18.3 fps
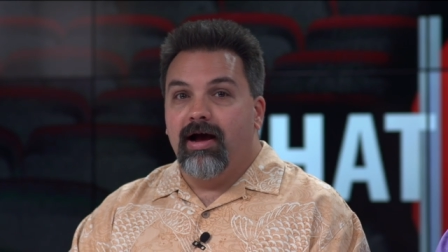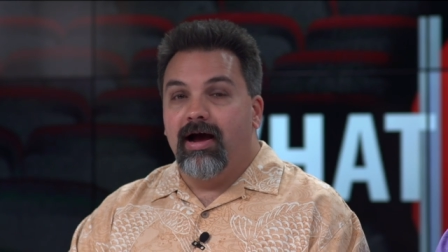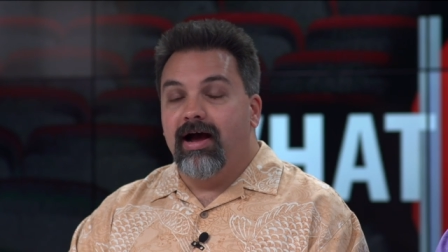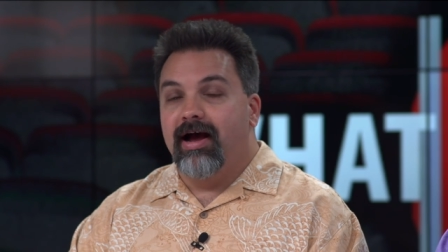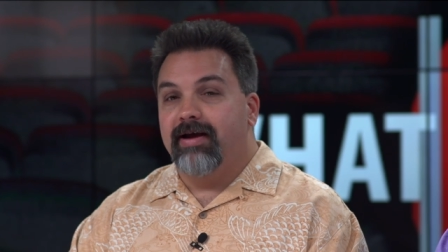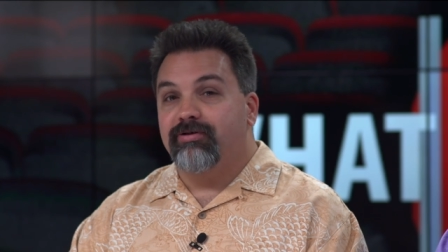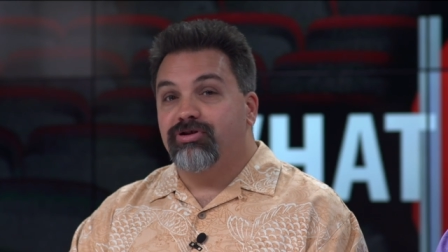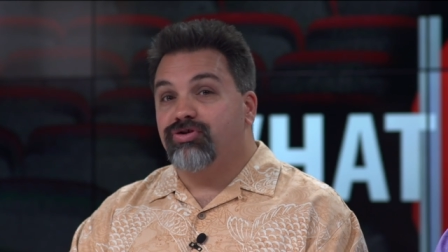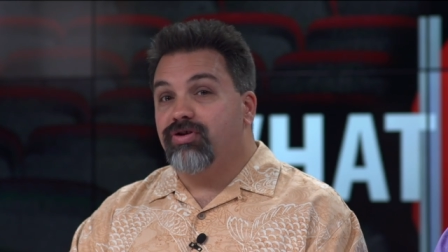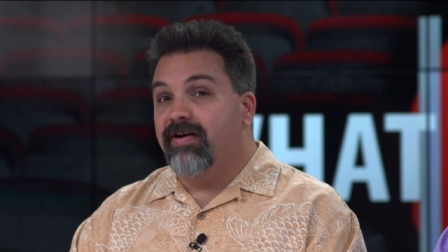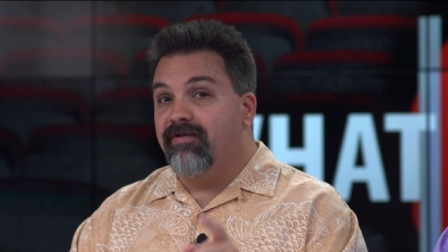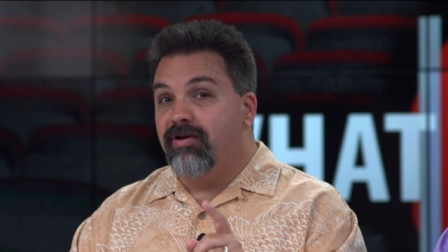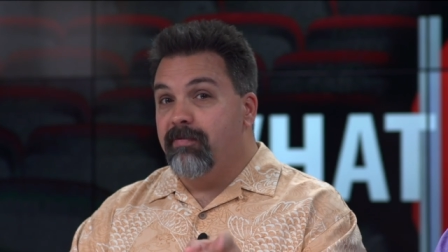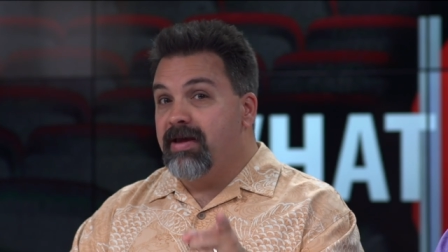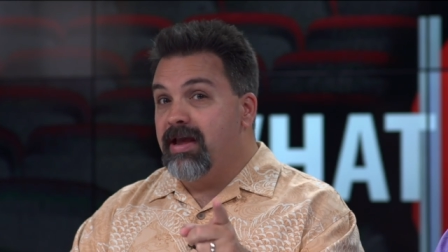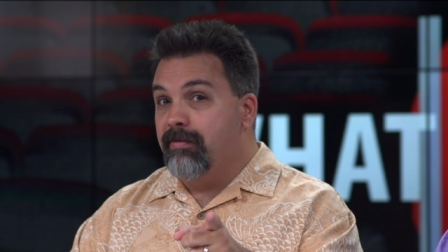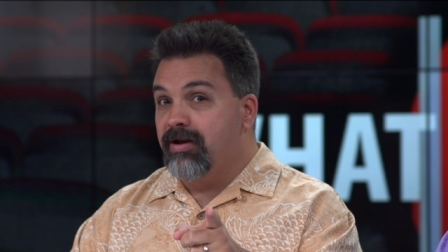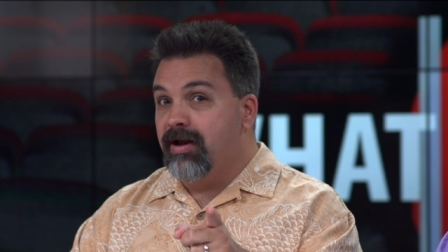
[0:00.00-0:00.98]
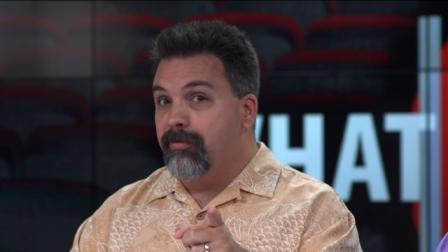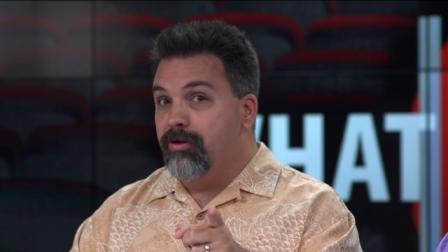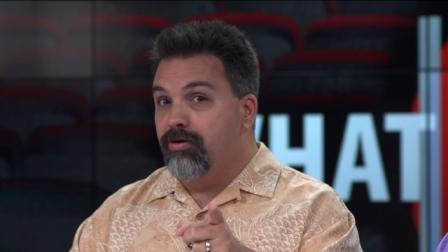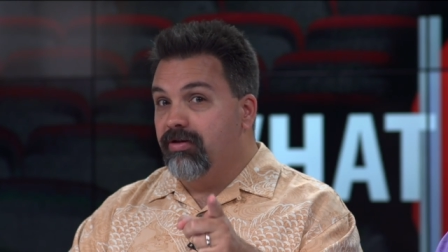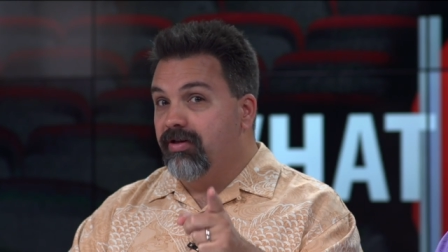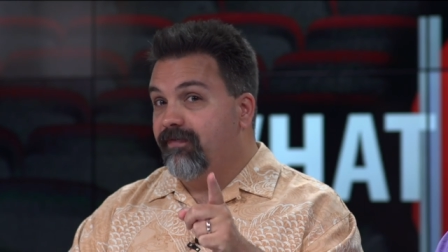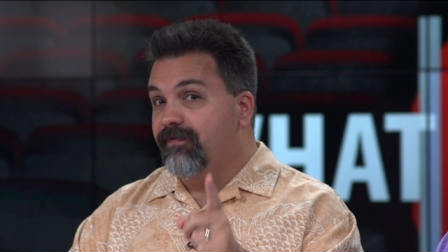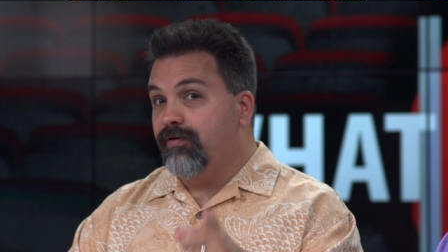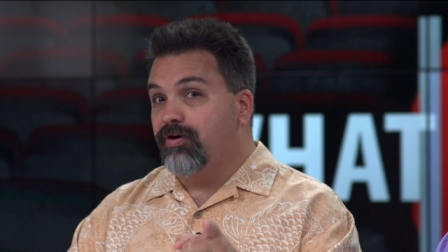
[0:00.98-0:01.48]
Uh, he was driving a
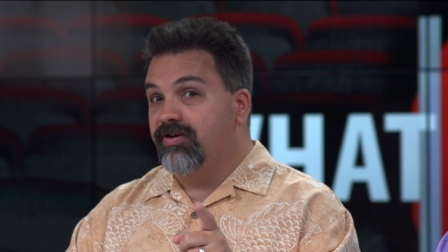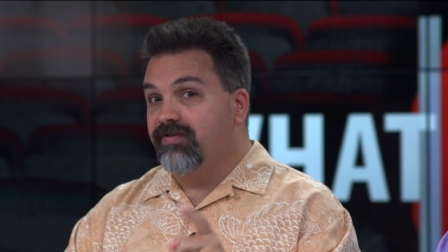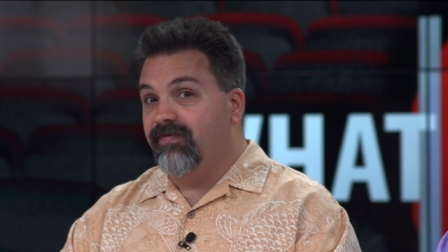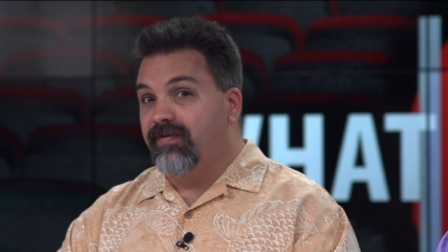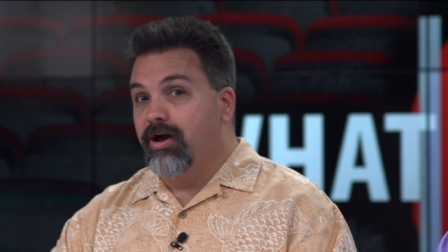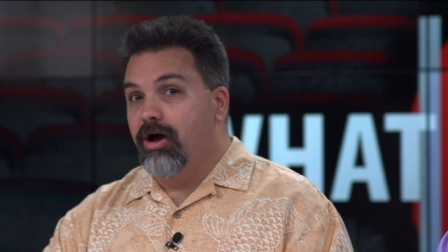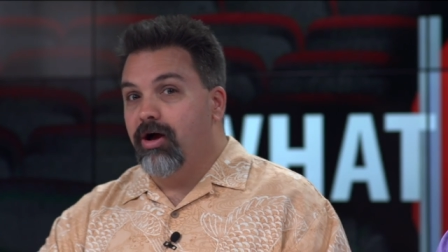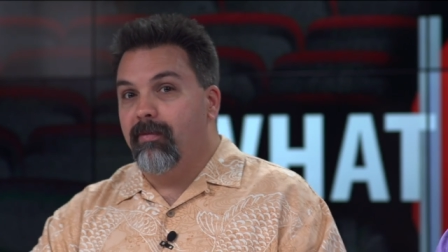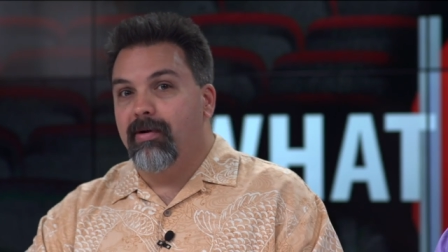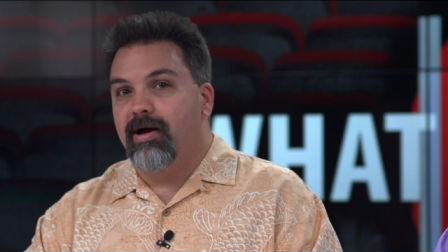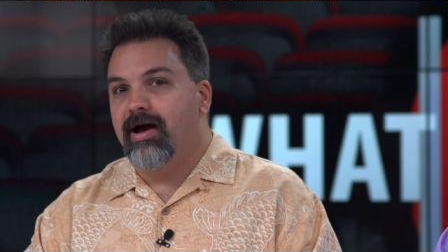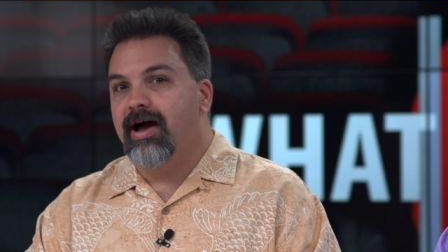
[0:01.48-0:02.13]
BMW in the first film,